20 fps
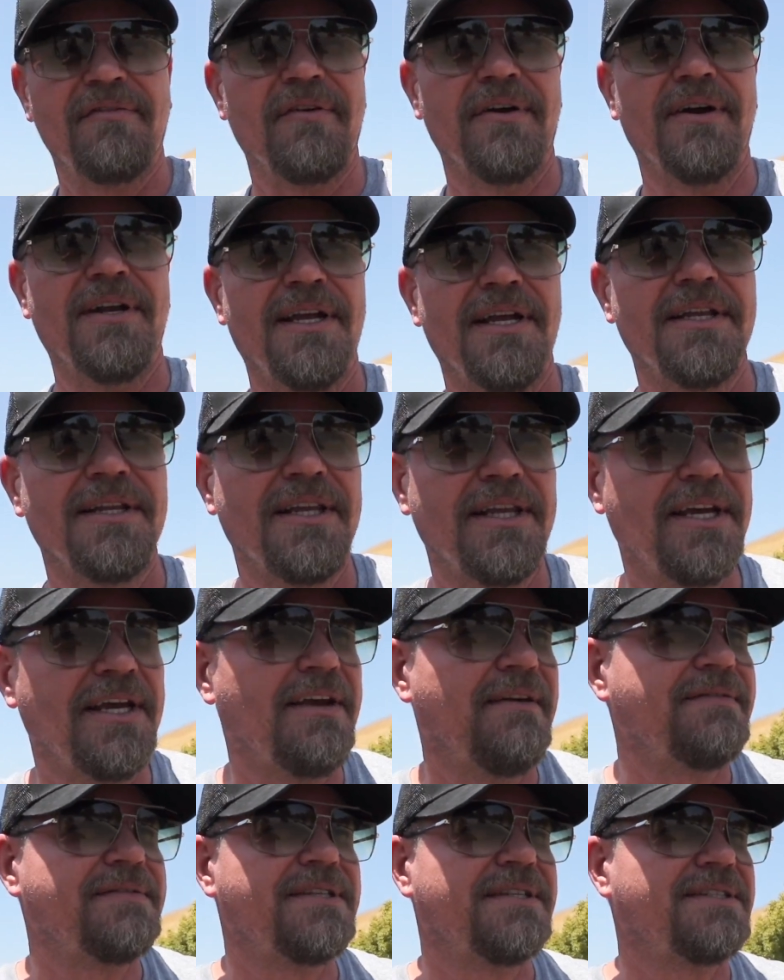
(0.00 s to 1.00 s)
Front end
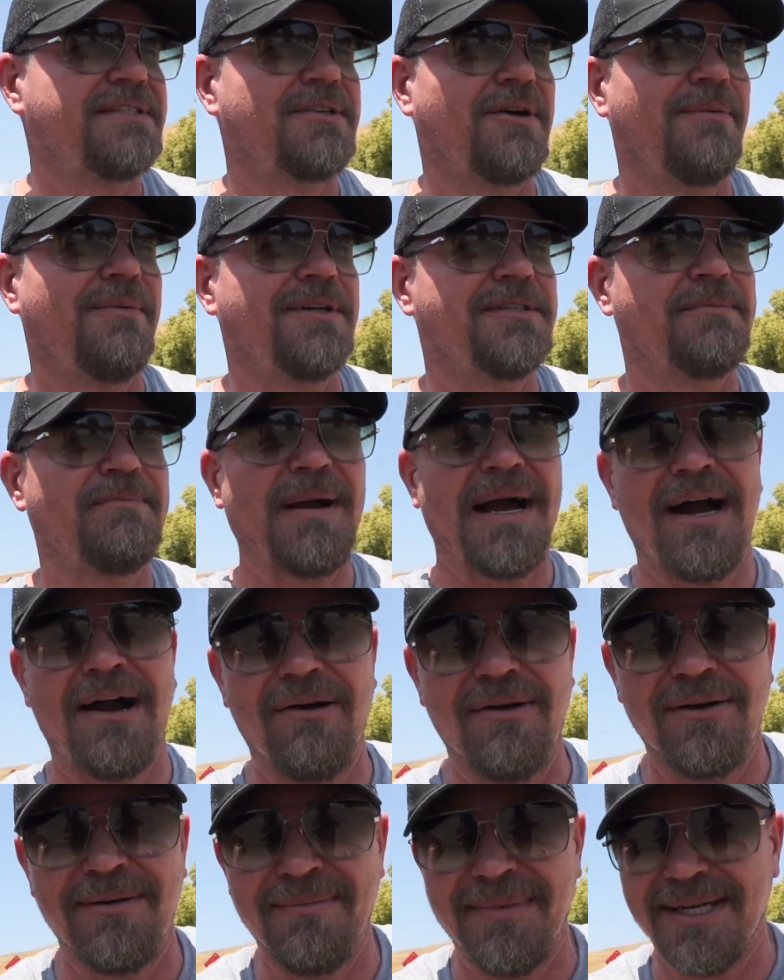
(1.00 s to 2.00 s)
lifts, there's so much
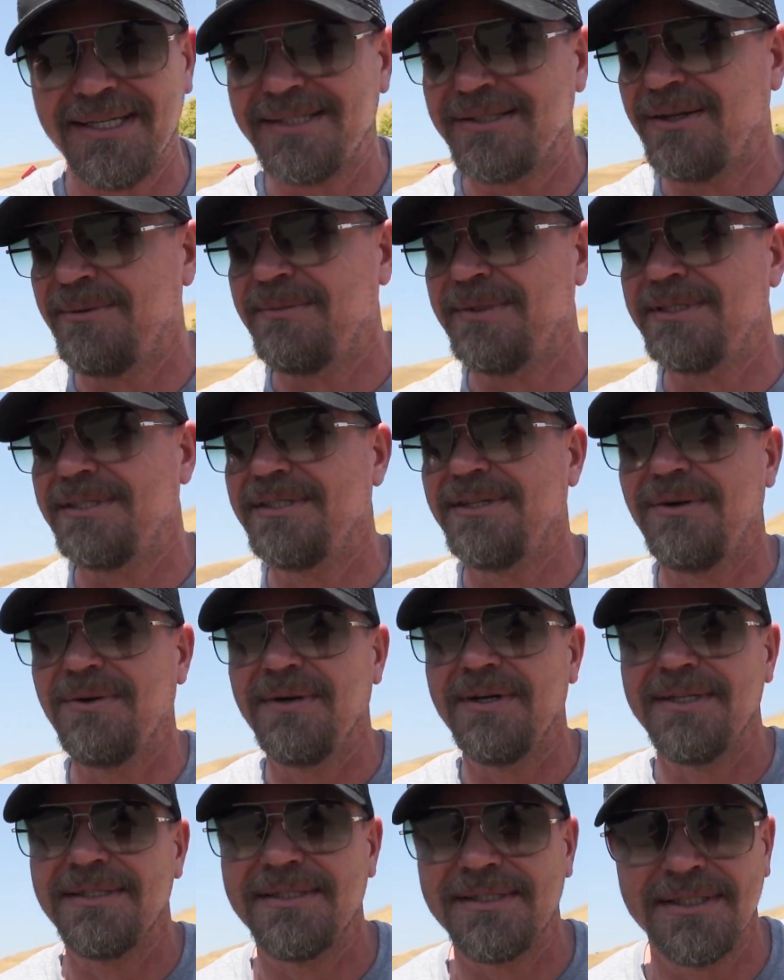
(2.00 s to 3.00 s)
power, makes so much
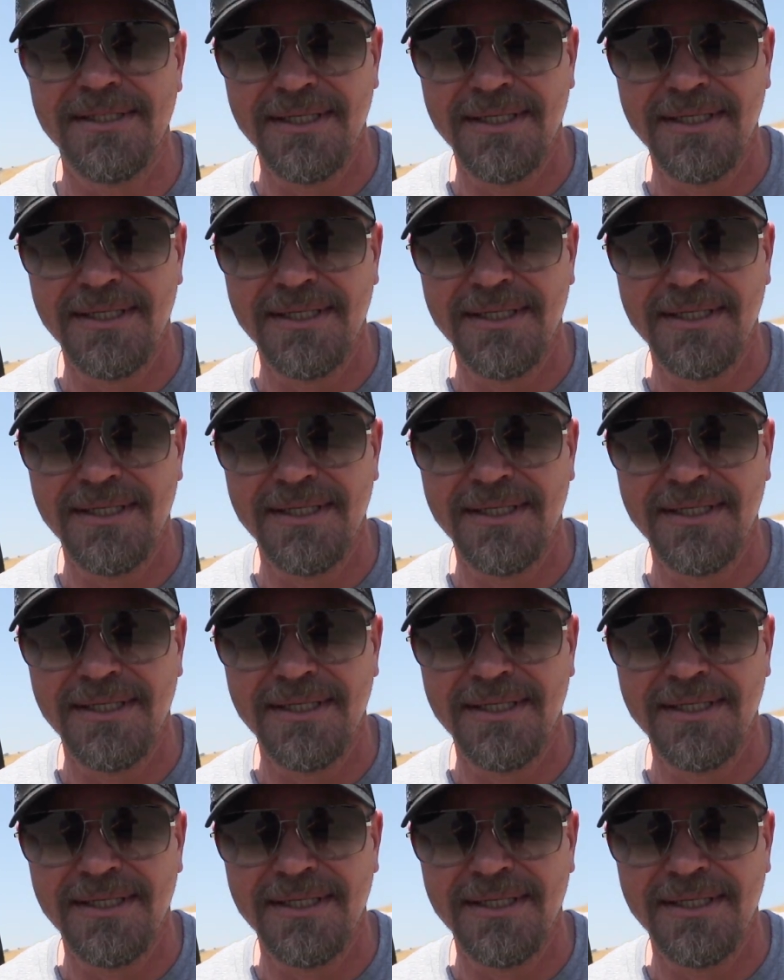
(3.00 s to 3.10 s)
noise.